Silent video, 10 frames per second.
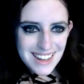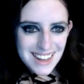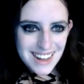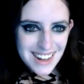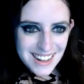
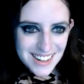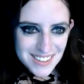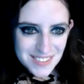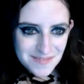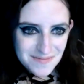
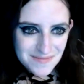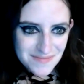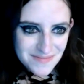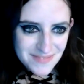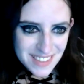
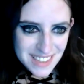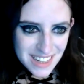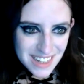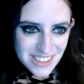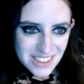
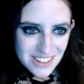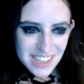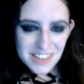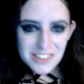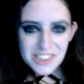Also,
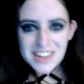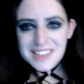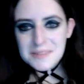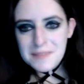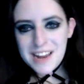hello,
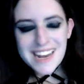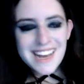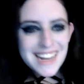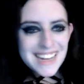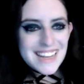Shannon's man.
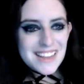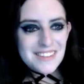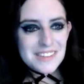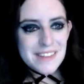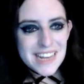Yeah, that was
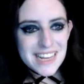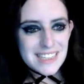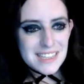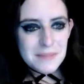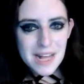my
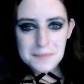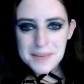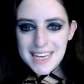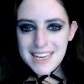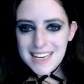handsome
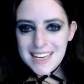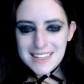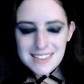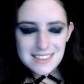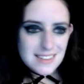hubby.
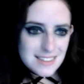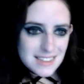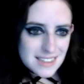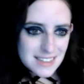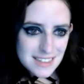
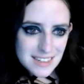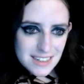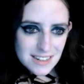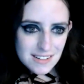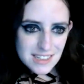
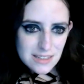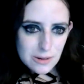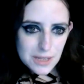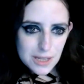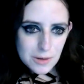Who is so
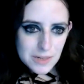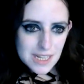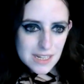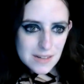cute.